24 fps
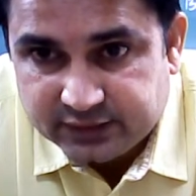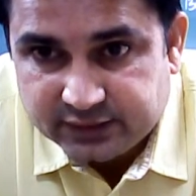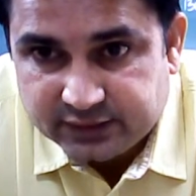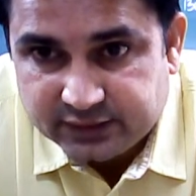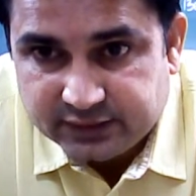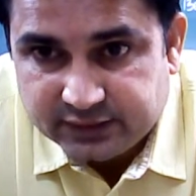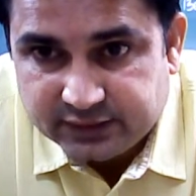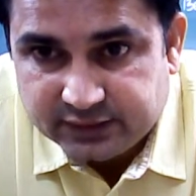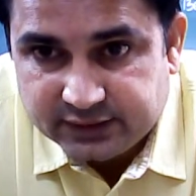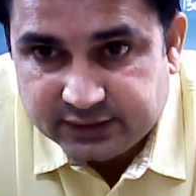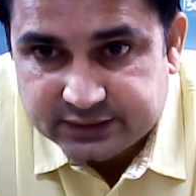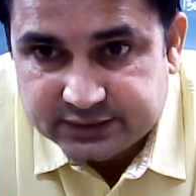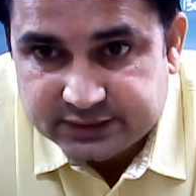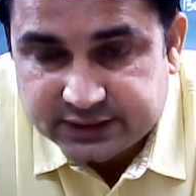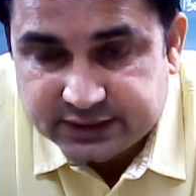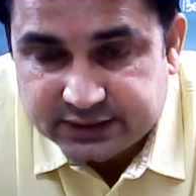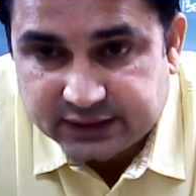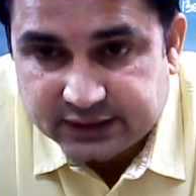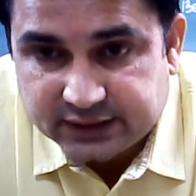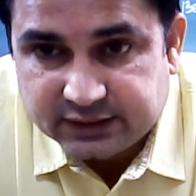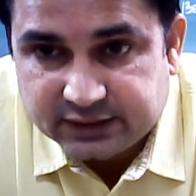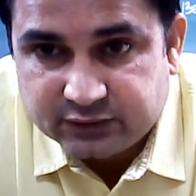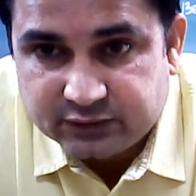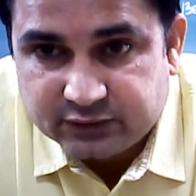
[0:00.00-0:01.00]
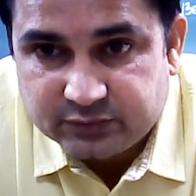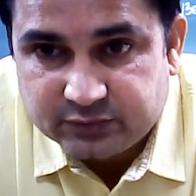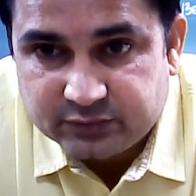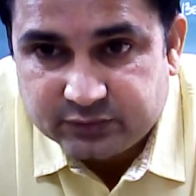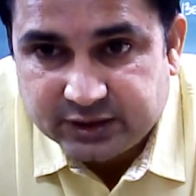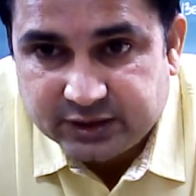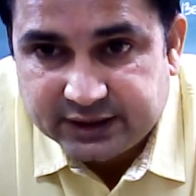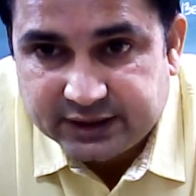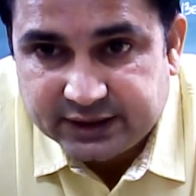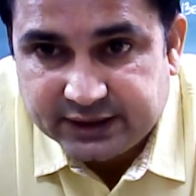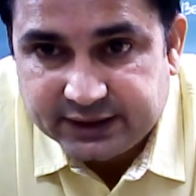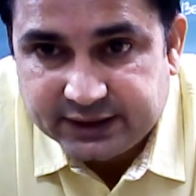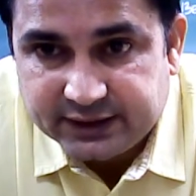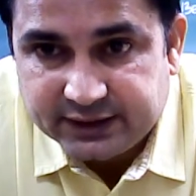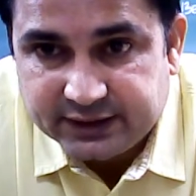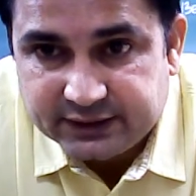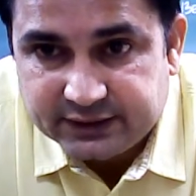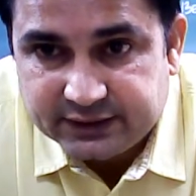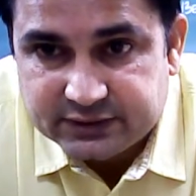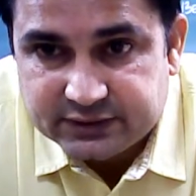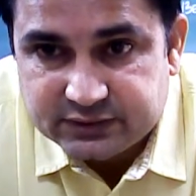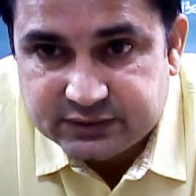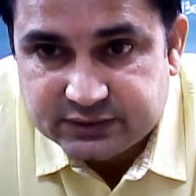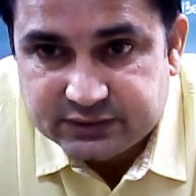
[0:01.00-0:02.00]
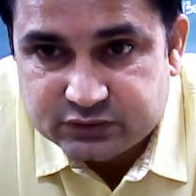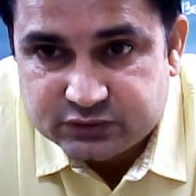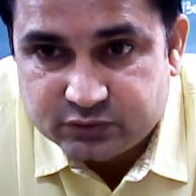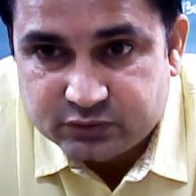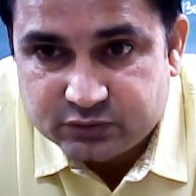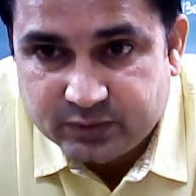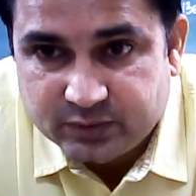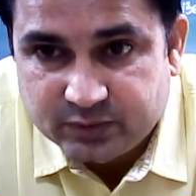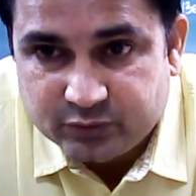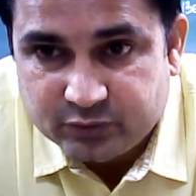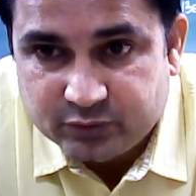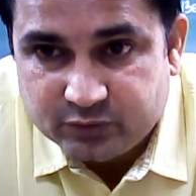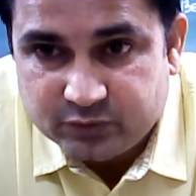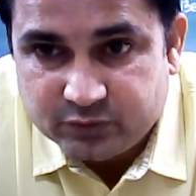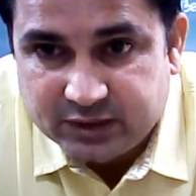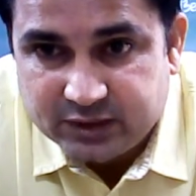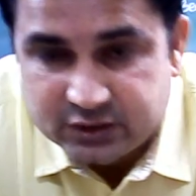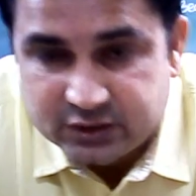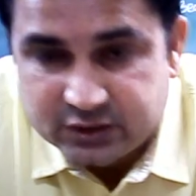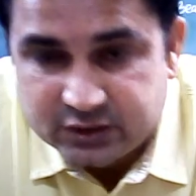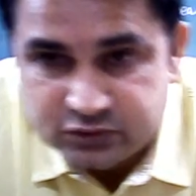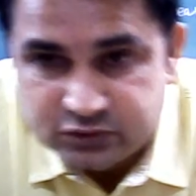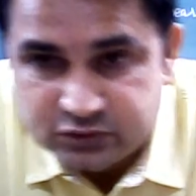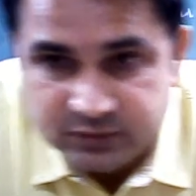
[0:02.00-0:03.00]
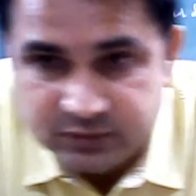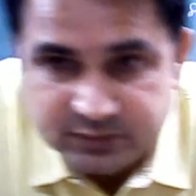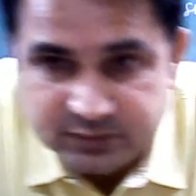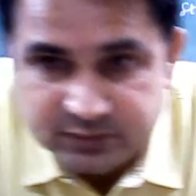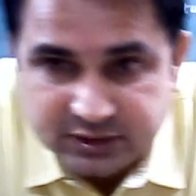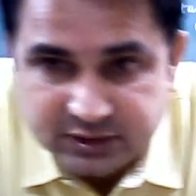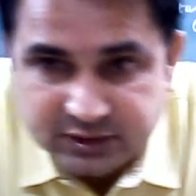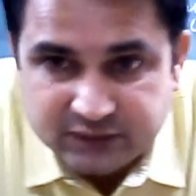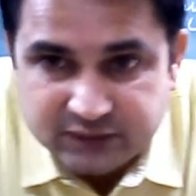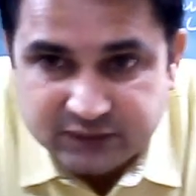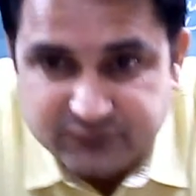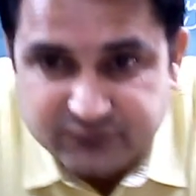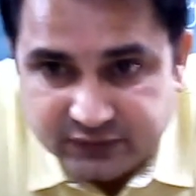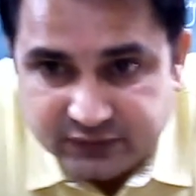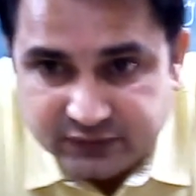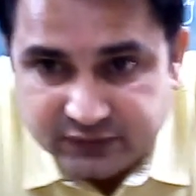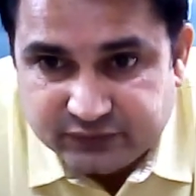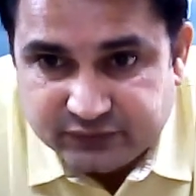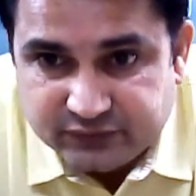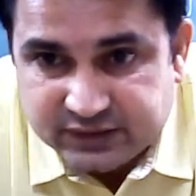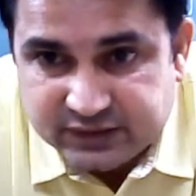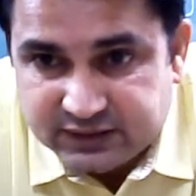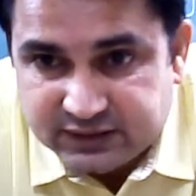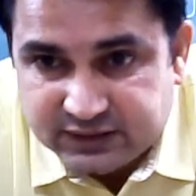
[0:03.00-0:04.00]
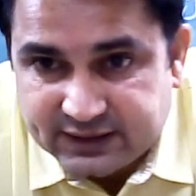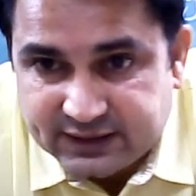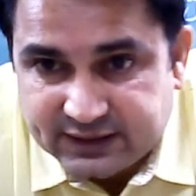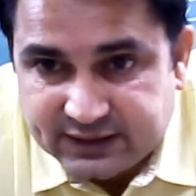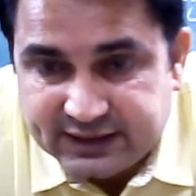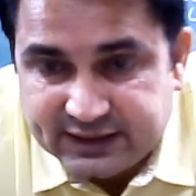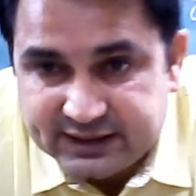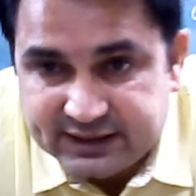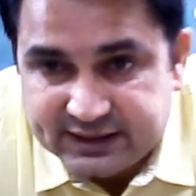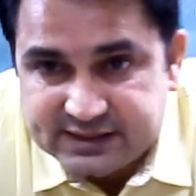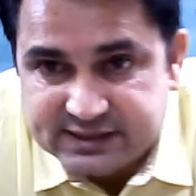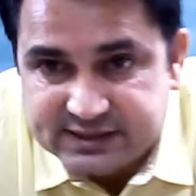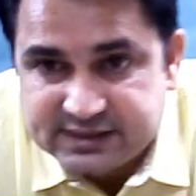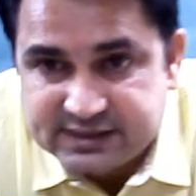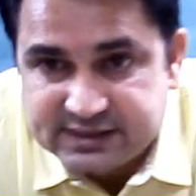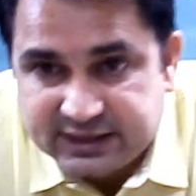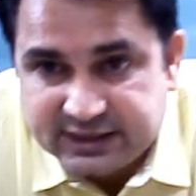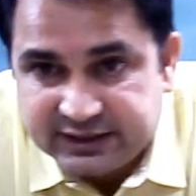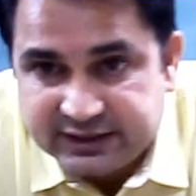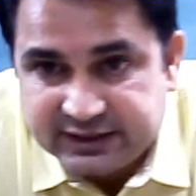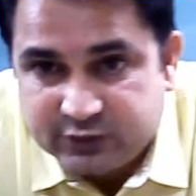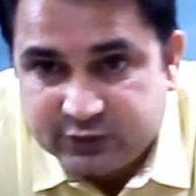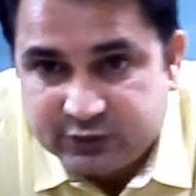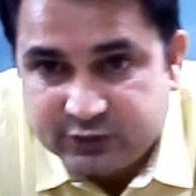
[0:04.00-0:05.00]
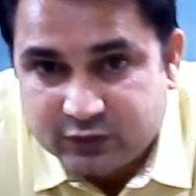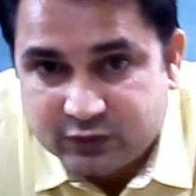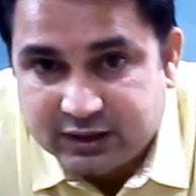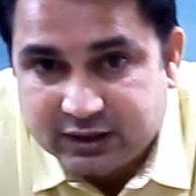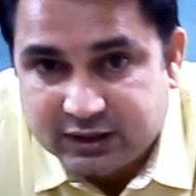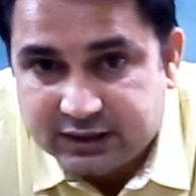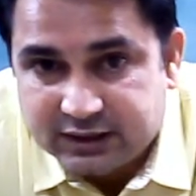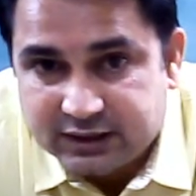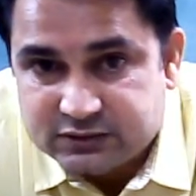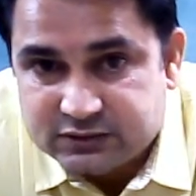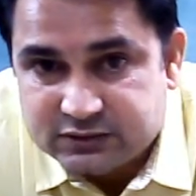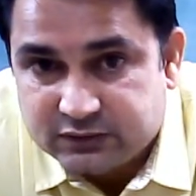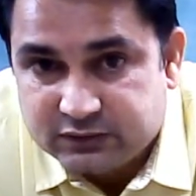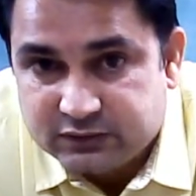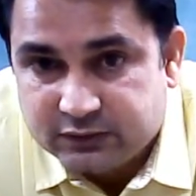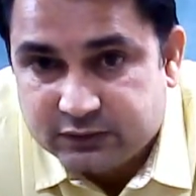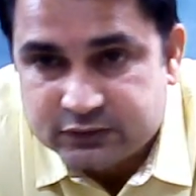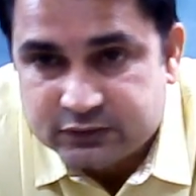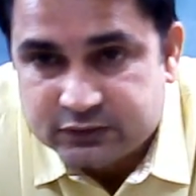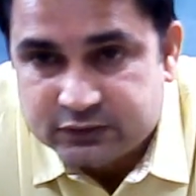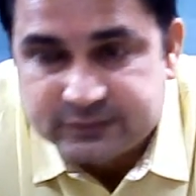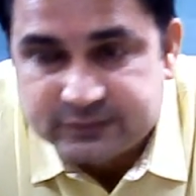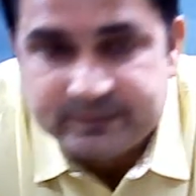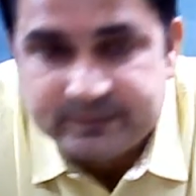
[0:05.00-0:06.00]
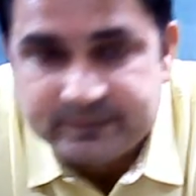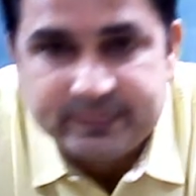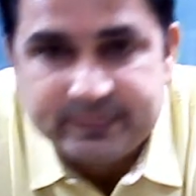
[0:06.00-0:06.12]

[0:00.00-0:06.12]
Sadhana Kumari, Shubham Kumar. Shubham, confirm whether the link is there in your class or not.